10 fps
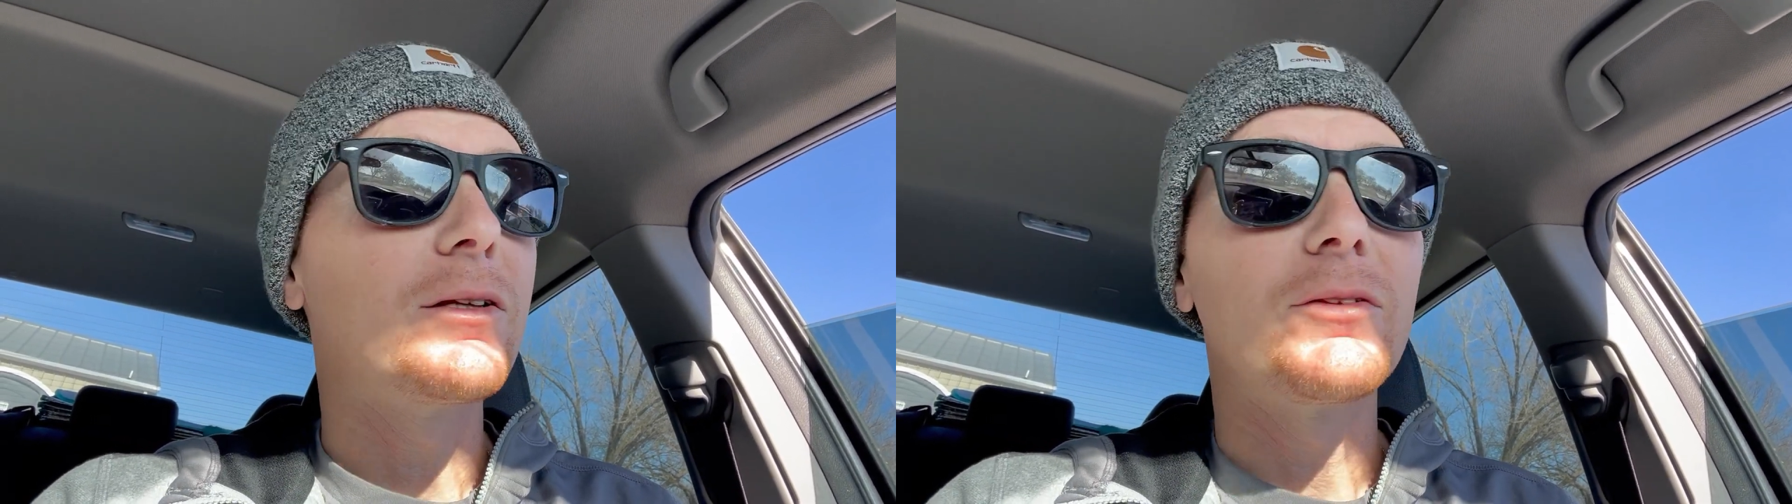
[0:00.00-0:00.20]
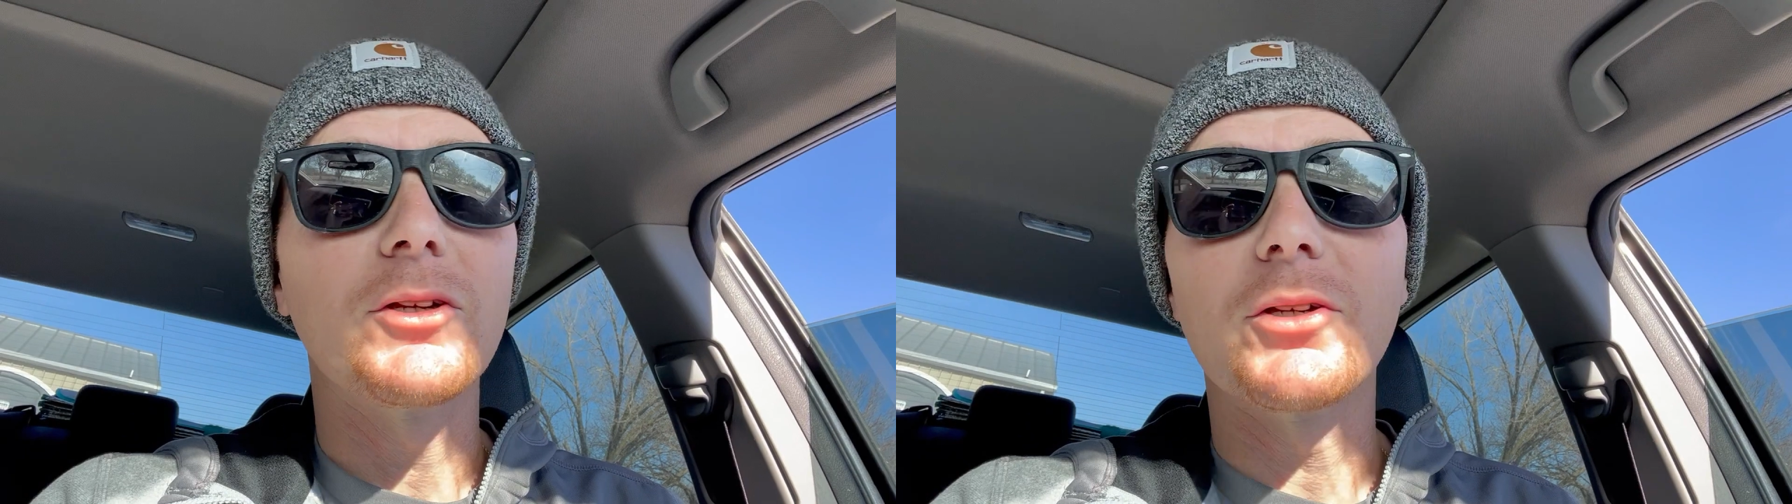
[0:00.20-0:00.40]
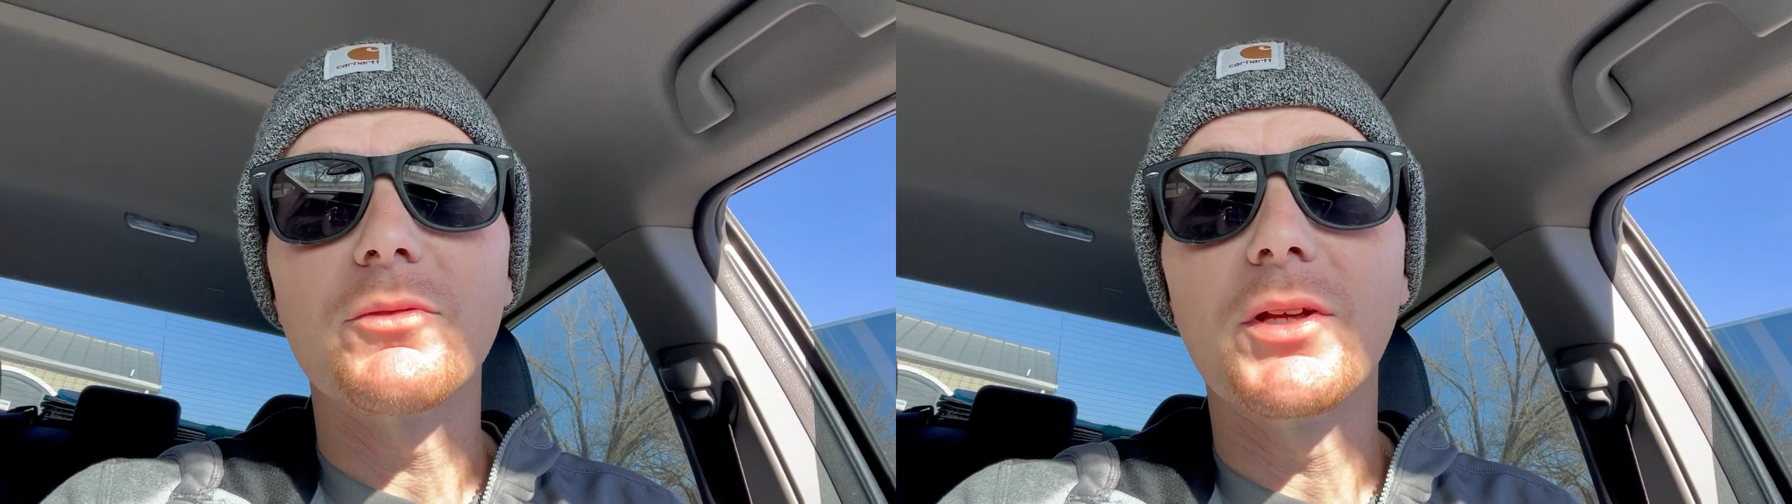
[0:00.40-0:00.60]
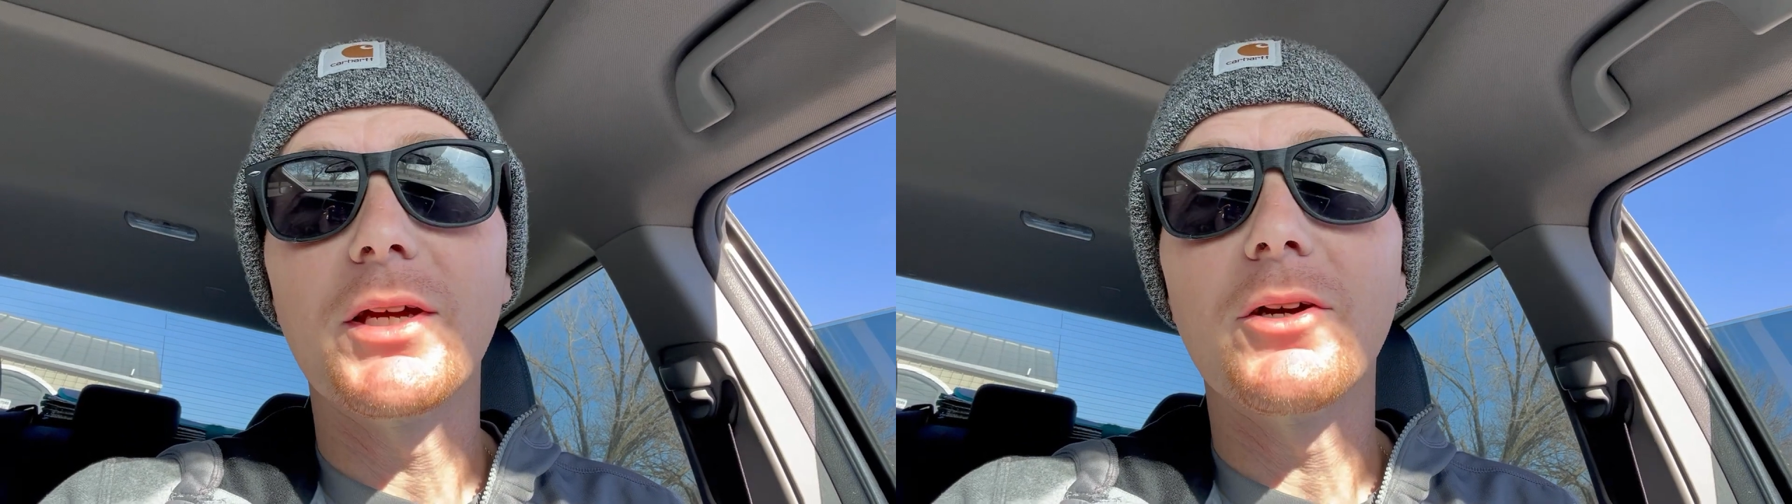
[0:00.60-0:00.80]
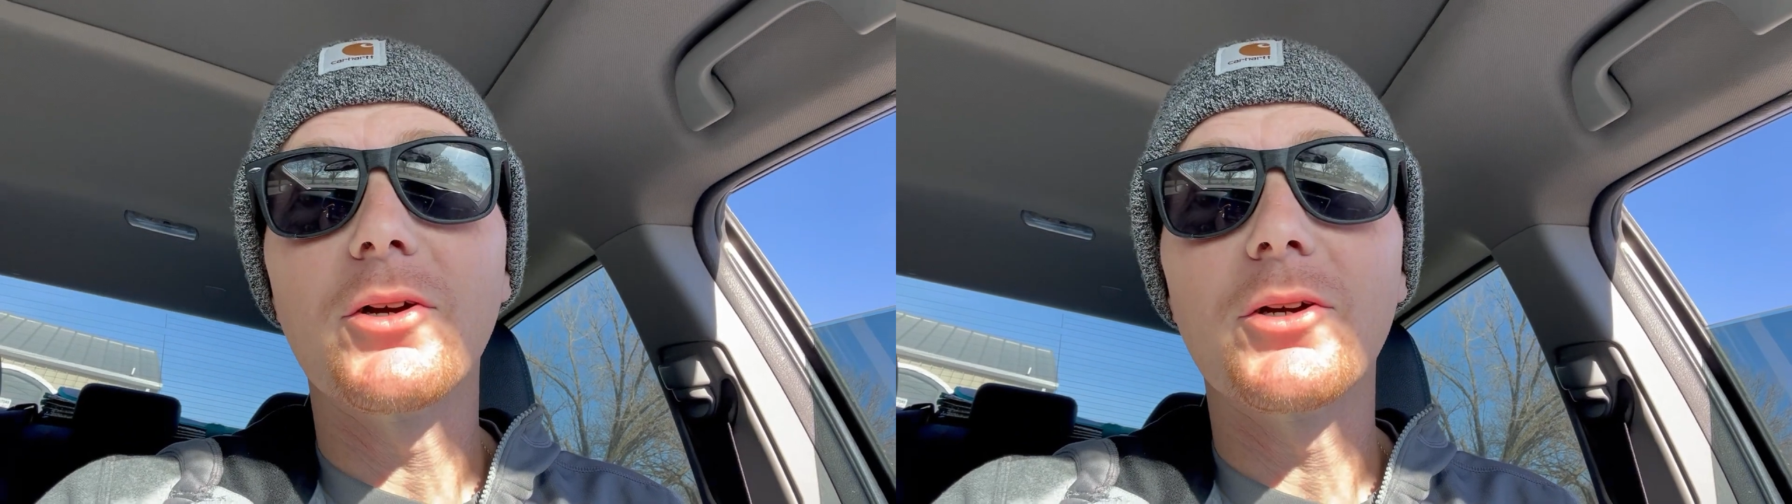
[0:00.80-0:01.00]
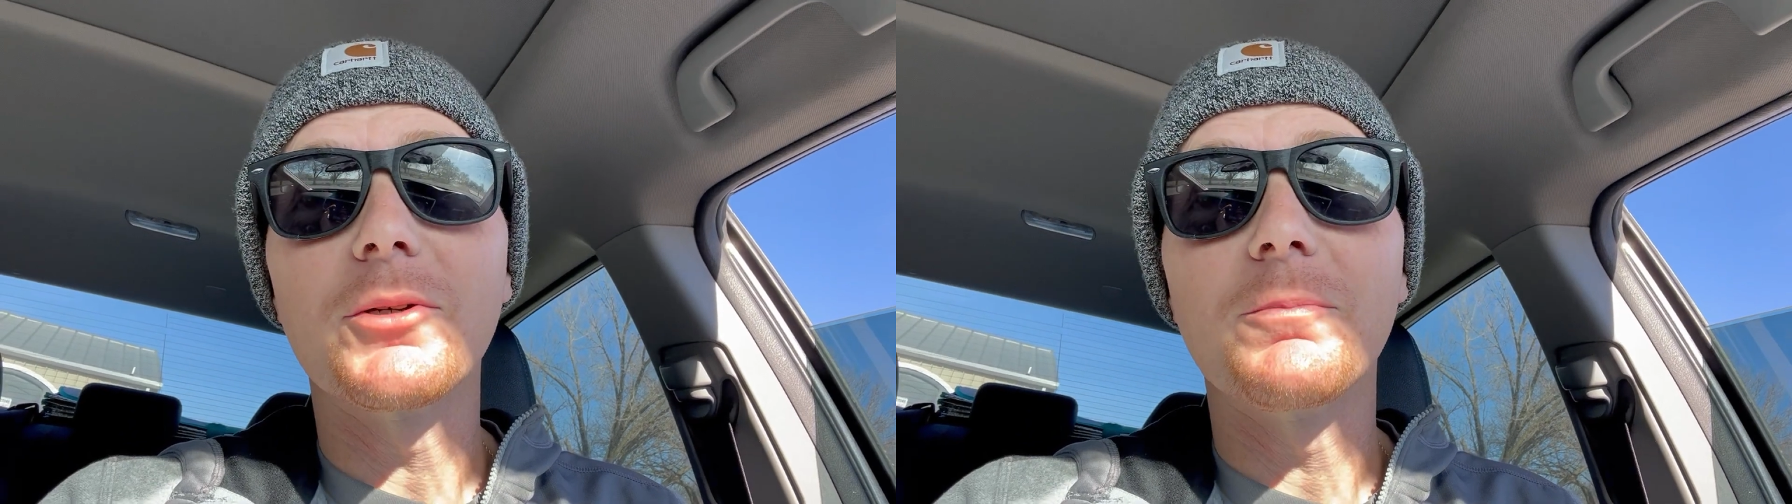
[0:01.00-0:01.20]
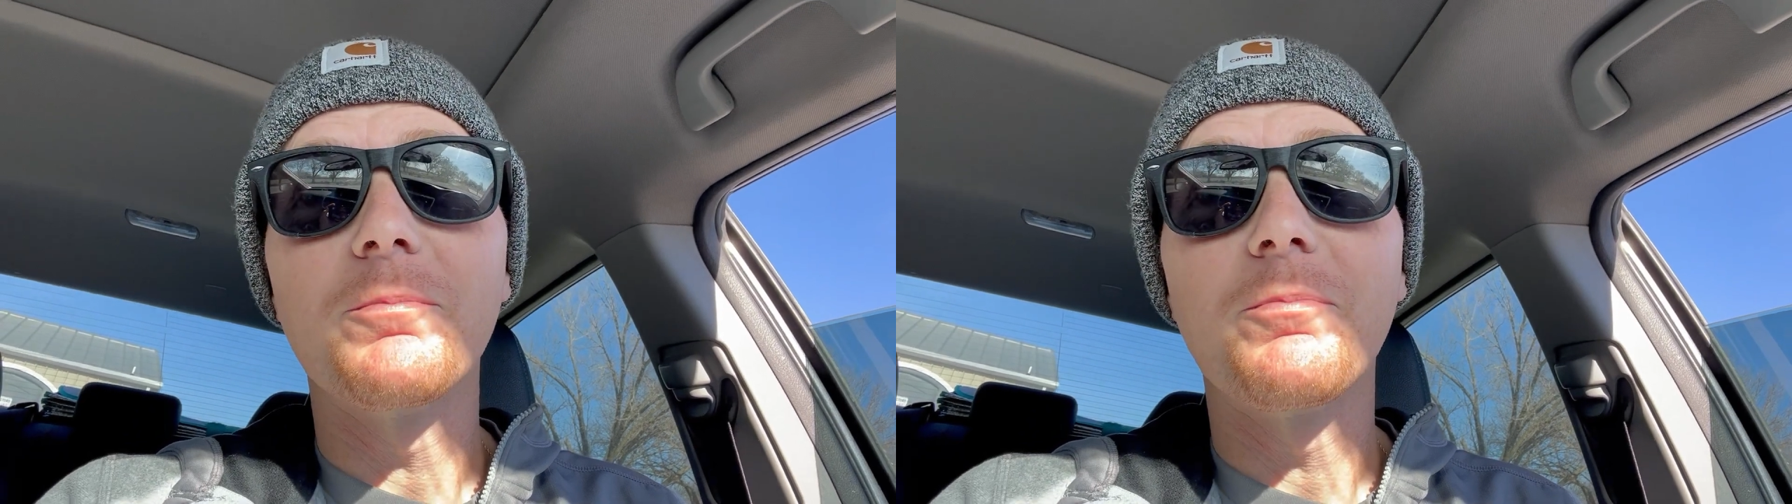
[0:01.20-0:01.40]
they are,